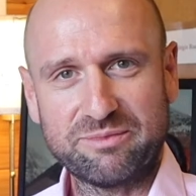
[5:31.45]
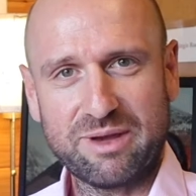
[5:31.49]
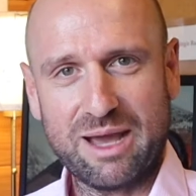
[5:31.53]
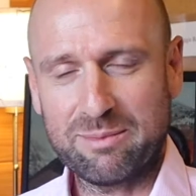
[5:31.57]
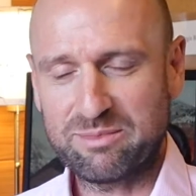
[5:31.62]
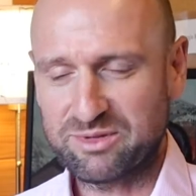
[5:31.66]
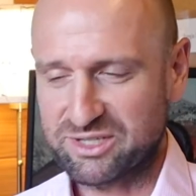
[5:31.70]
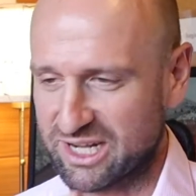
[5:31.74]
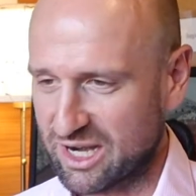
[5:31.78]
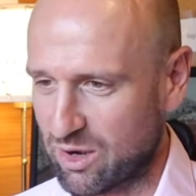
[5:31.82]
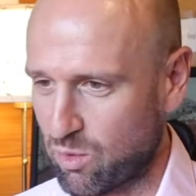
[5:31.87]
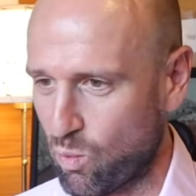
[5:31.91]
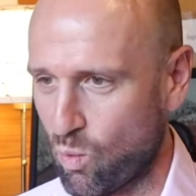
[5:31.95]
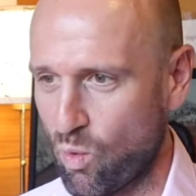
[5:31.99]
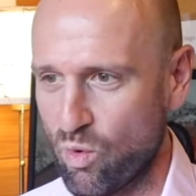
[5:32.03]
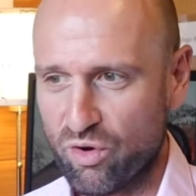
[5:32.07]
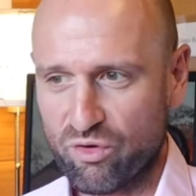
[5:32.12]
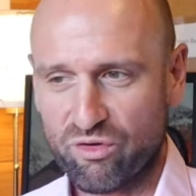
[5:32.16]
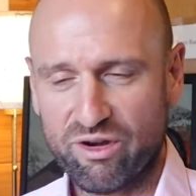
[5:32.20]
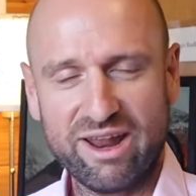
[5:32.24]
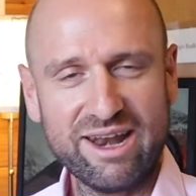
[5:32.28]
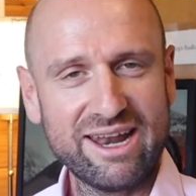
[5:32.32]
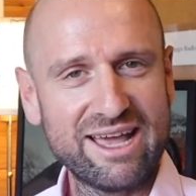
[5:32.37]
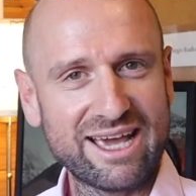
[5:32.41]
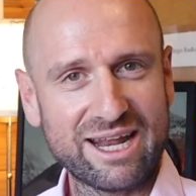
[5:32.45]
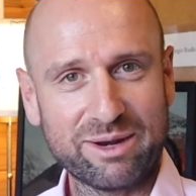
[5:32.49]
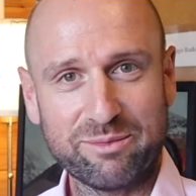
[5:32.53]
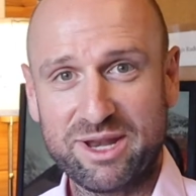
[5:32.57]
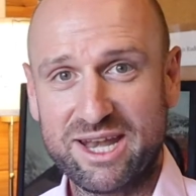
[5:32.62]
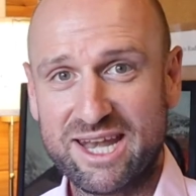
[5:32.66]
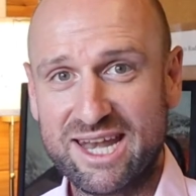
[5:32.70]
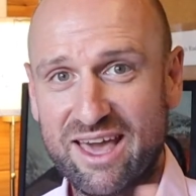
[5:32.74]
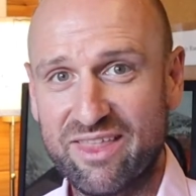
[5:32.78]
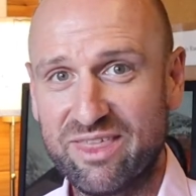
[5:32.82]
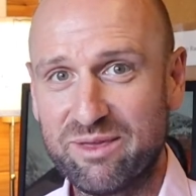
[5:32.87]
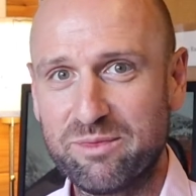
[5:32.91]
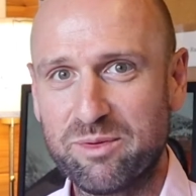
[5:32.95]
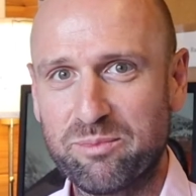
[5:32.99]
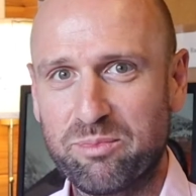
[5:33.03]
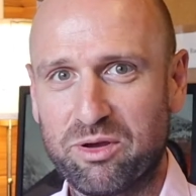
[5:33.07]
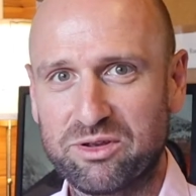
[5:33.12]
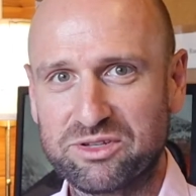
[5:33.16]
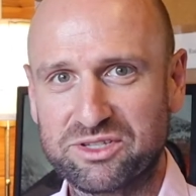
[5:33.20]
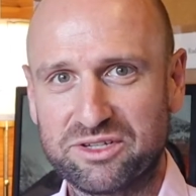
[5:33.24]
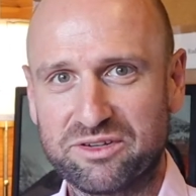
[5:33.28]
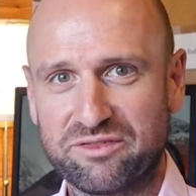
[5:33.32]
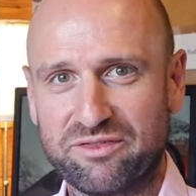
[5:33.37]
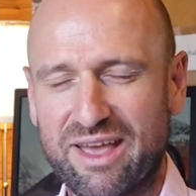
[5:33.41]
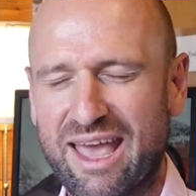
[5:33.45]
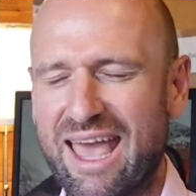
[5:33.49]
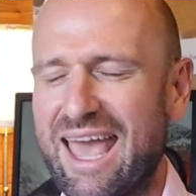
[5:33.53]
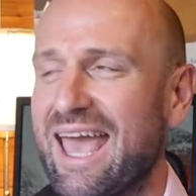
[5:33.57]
I'm just going to walk around. I'm going to be nothing but positive.